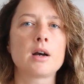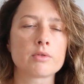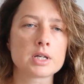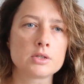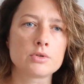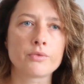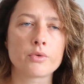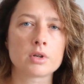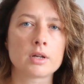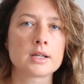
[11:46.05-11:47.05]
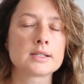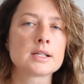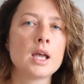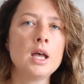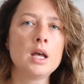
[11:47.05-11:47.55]
I already do 4 nights
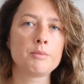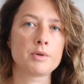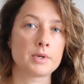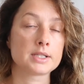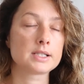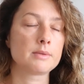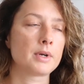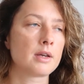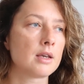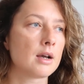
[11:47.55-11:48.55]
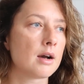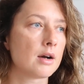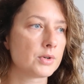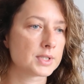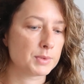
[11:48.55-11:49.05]
per month in my
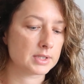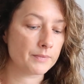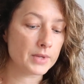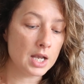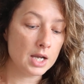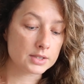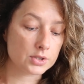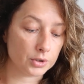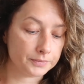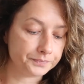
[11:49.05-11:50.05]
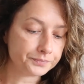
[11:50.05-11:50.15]
hospital. So